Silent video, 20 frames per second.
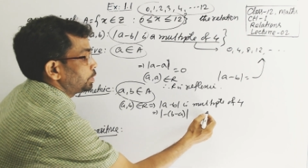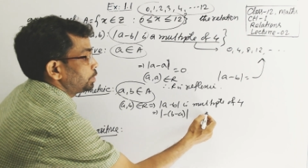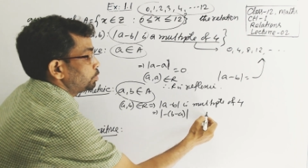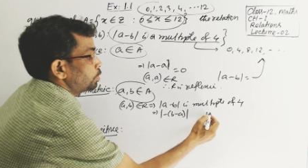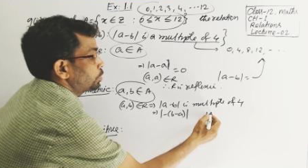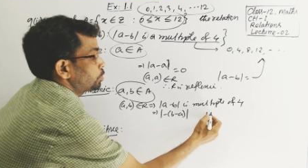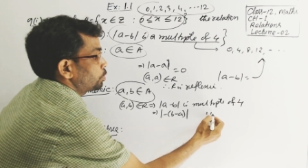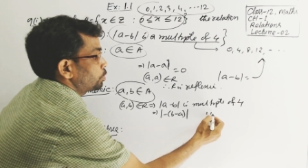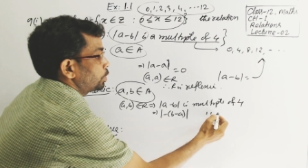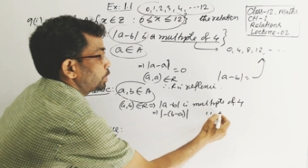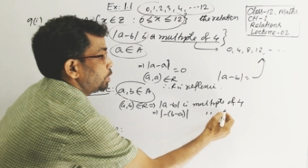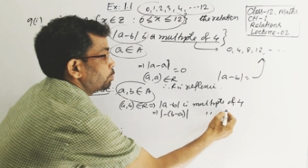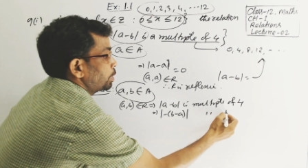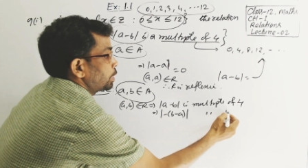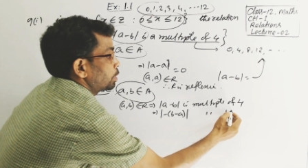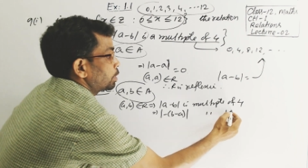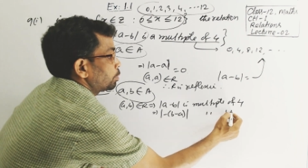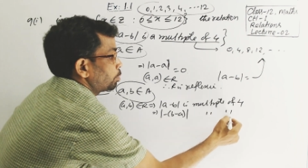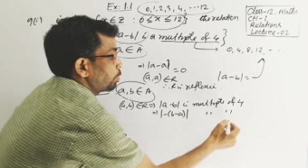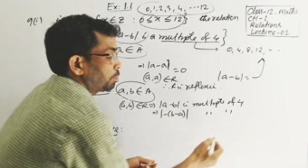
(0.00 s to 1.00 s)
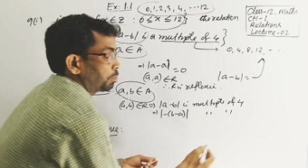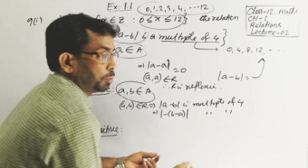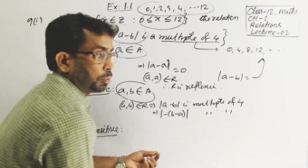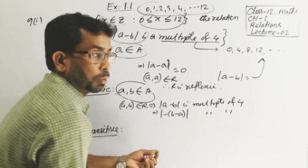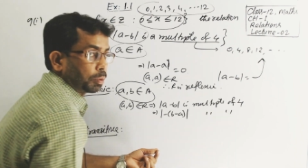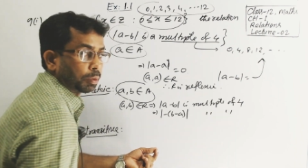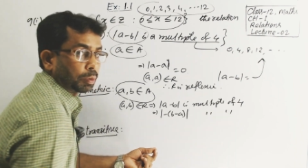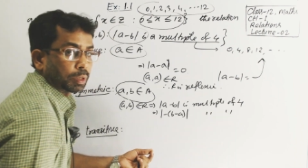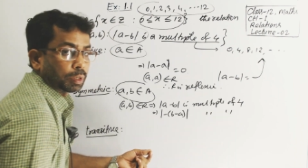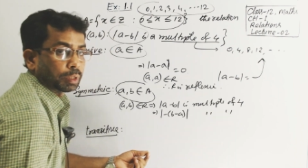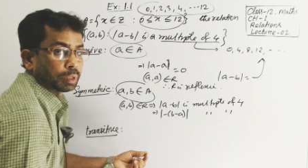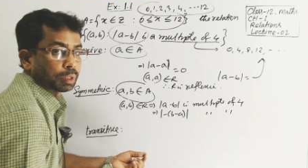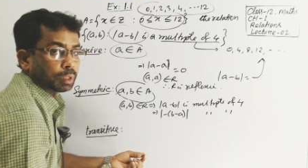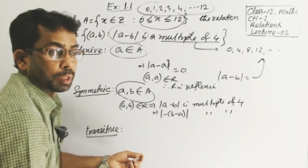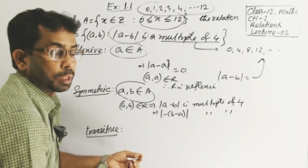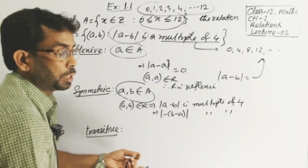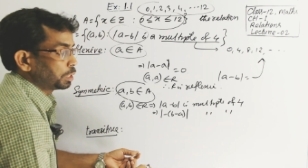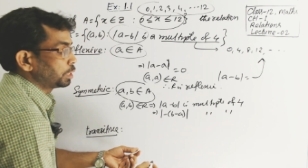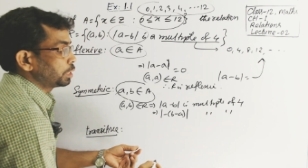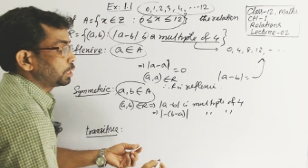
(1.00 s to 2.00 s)
a multiple of 4.
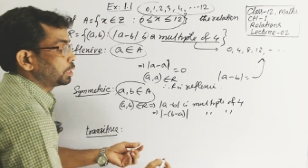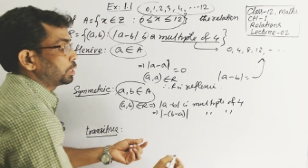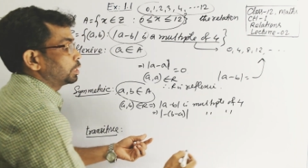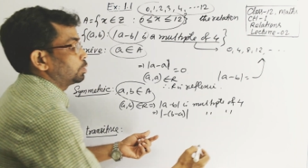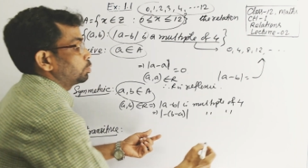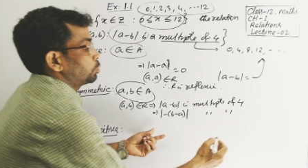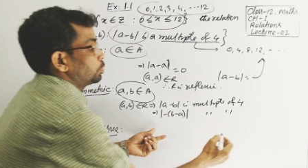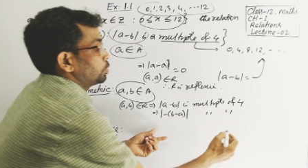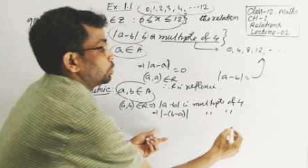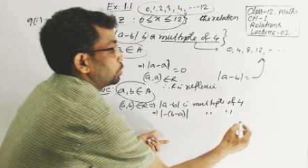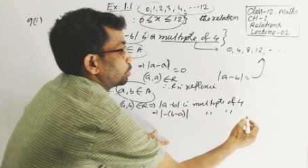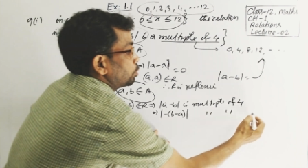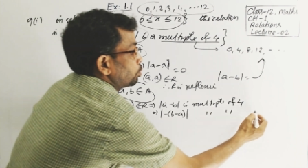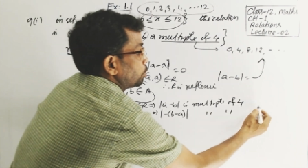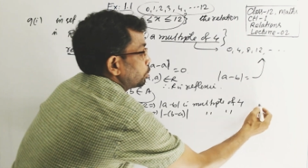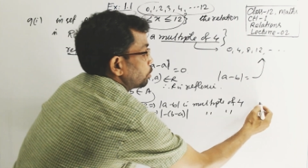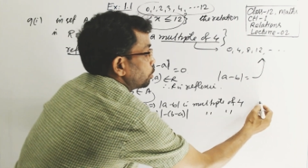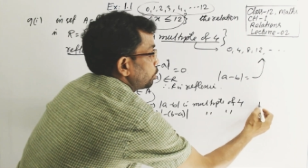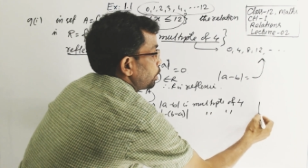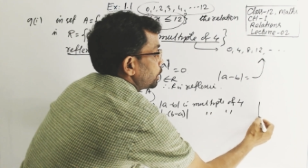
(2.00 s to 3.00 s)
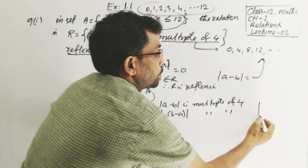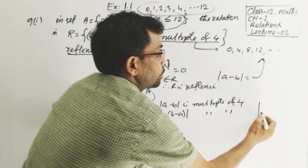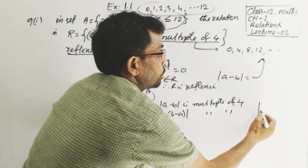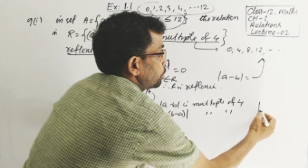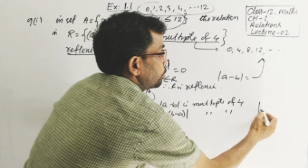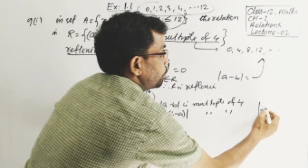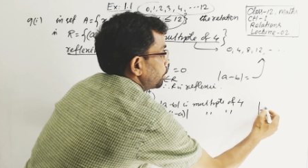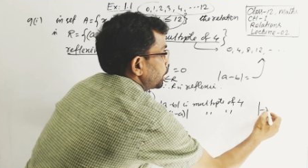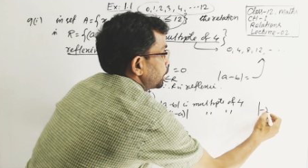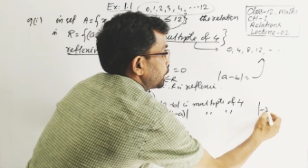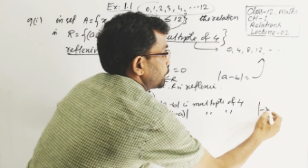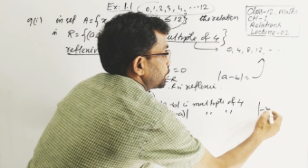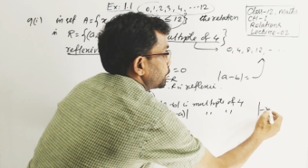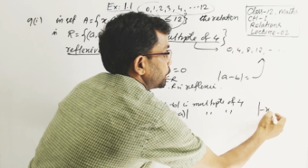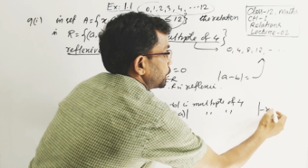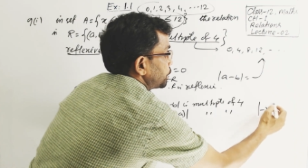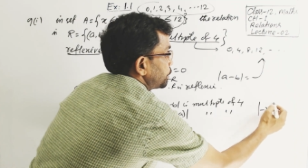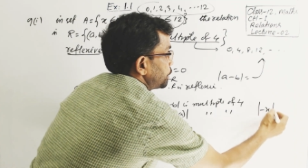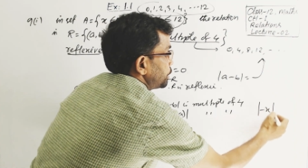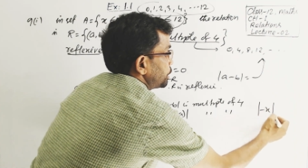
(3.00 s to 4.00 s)
And we know modulus of minus x is
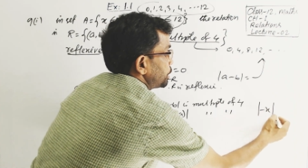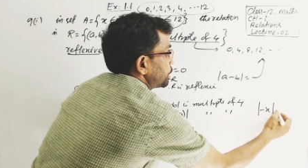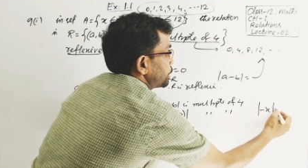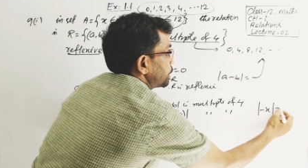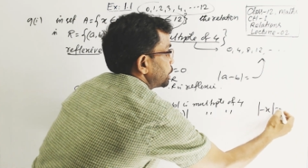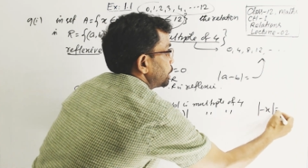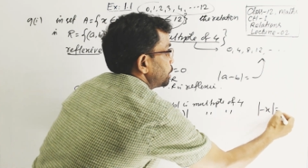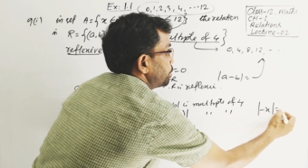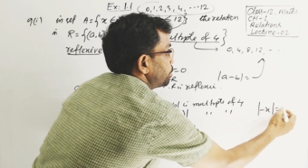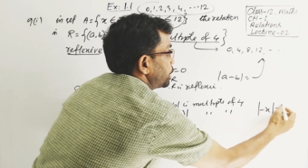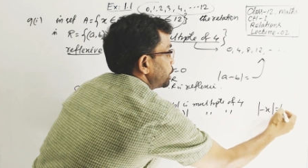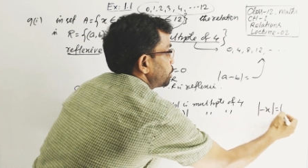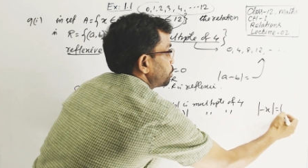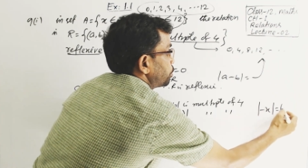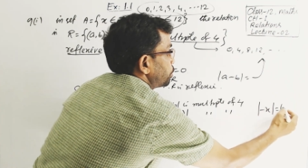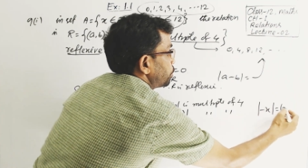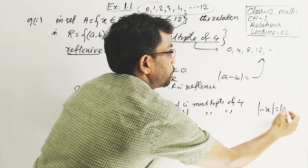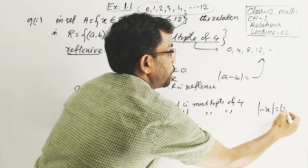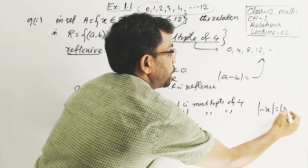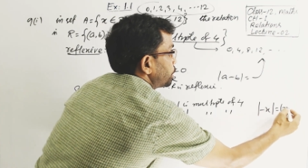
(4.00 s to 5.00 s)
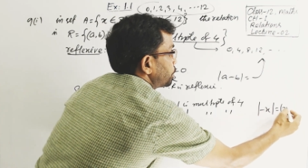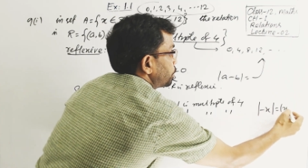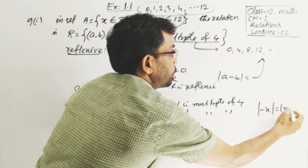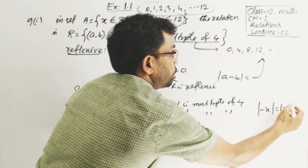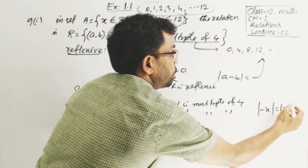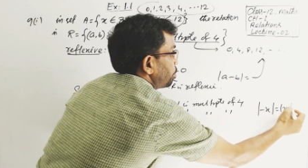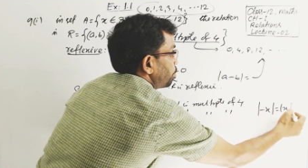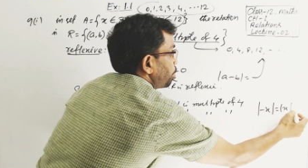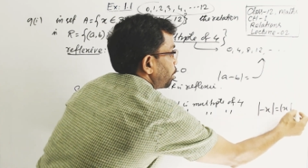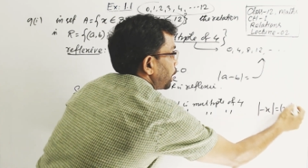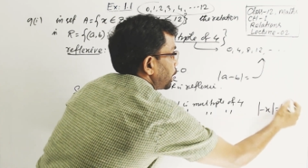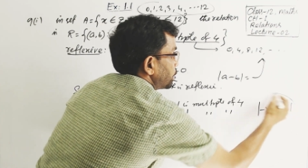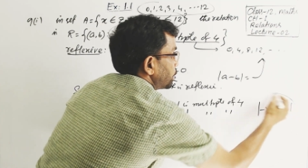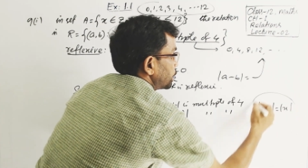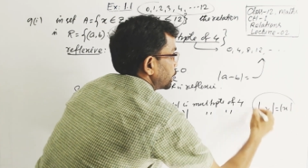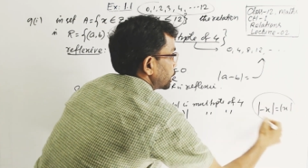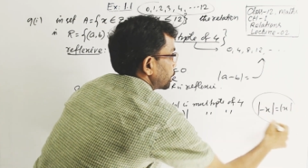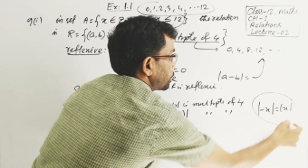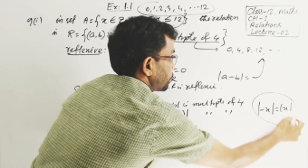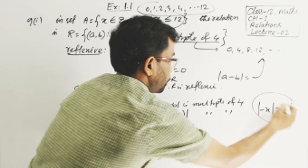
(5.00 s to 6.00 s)
same as modulus of plus x.
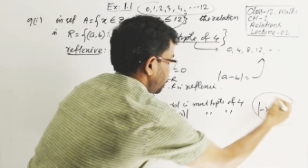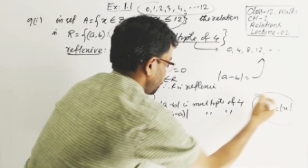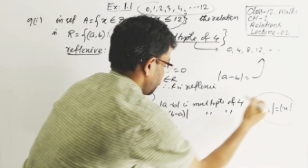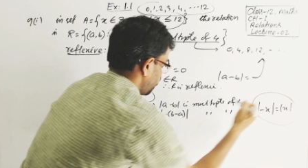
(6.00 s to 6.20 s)
So we can